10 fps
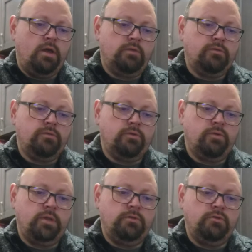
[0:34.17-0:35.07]
Hasa
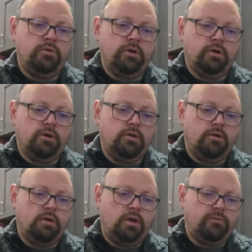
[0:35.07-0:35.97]
Rentrunk.
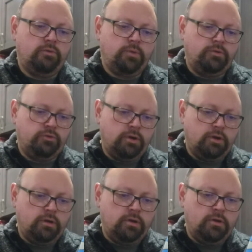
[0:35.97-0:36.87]
Hasa
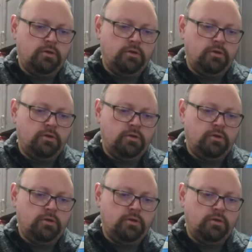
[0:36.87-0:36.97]
Rentrunk?